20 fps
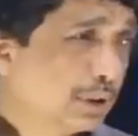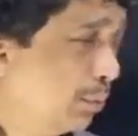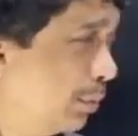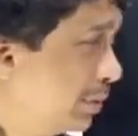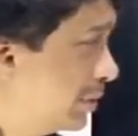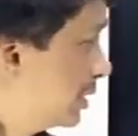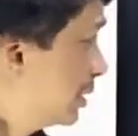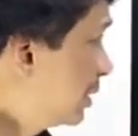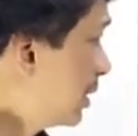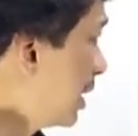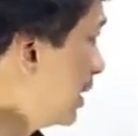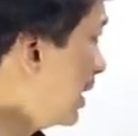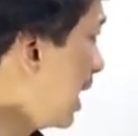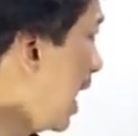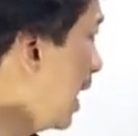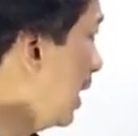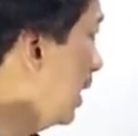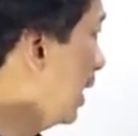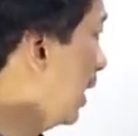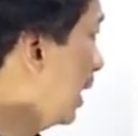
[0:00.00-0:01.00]
which is a
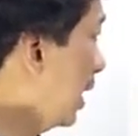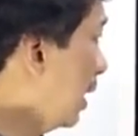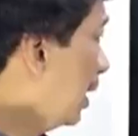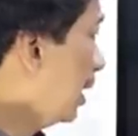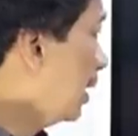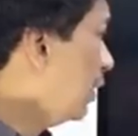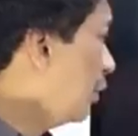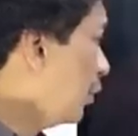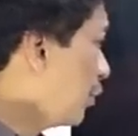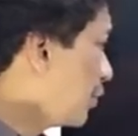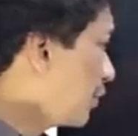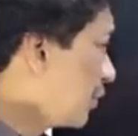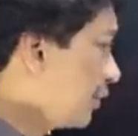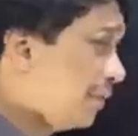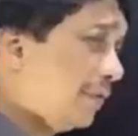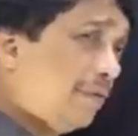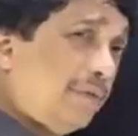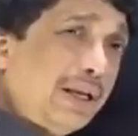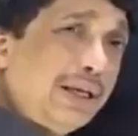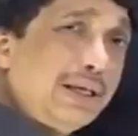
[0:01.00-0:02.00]
dye used
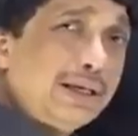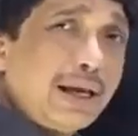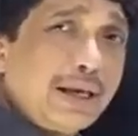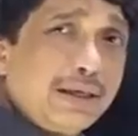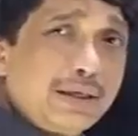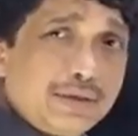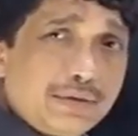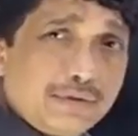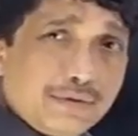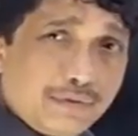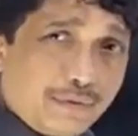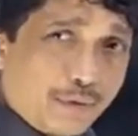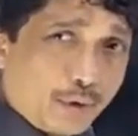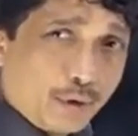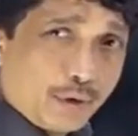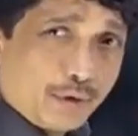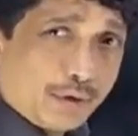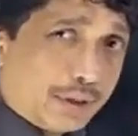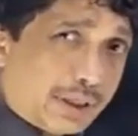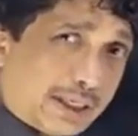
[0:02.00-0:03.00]
very nice
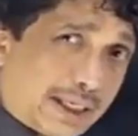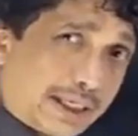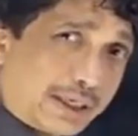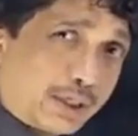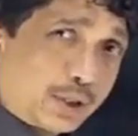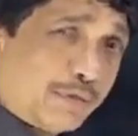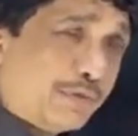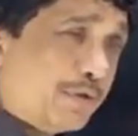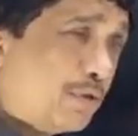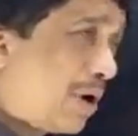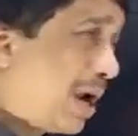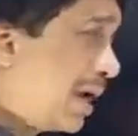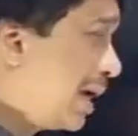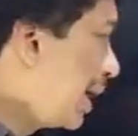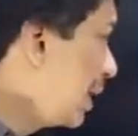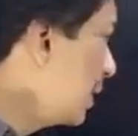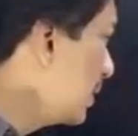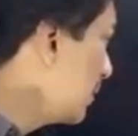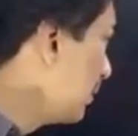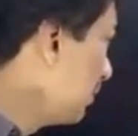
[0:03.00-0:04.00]
for detection of dry
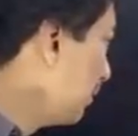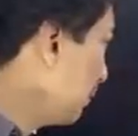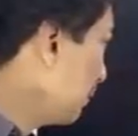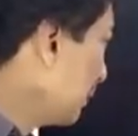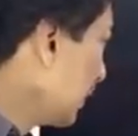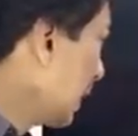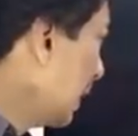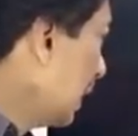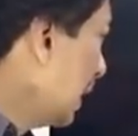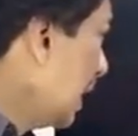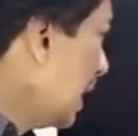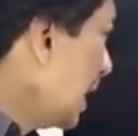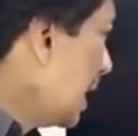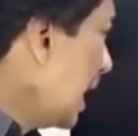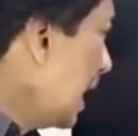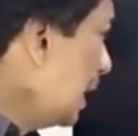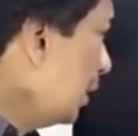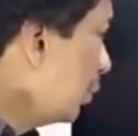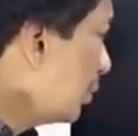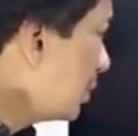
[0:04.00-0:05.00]
eyes.
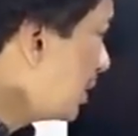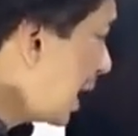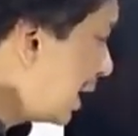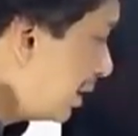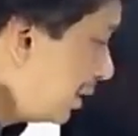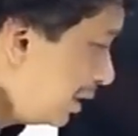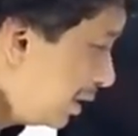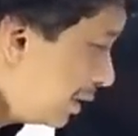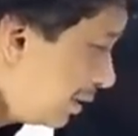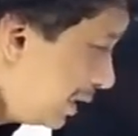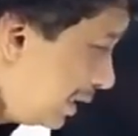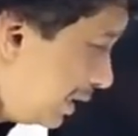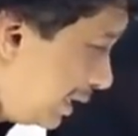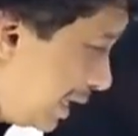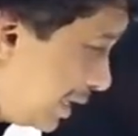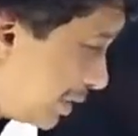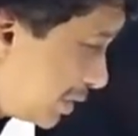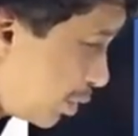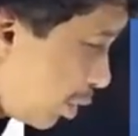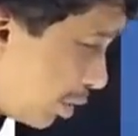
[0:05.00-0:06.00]
Indocyanine
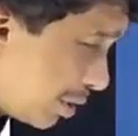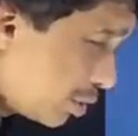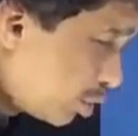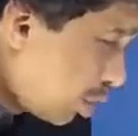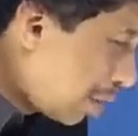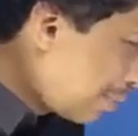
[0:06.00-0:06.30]
green is not